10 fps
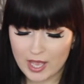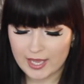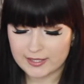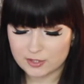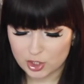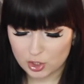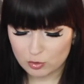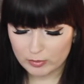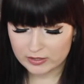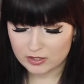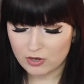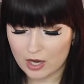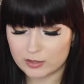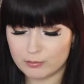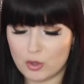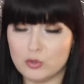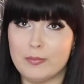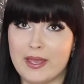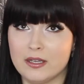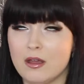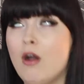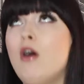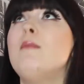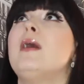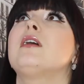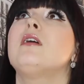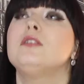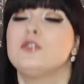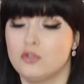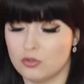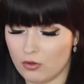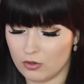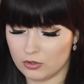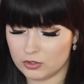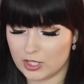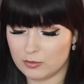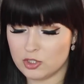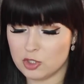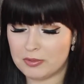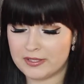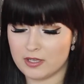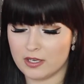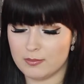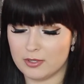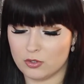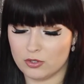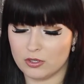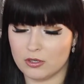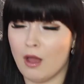It's Human Rag and Bone Man. Oh my god, it's so good. Can we just play a tiny bit of it?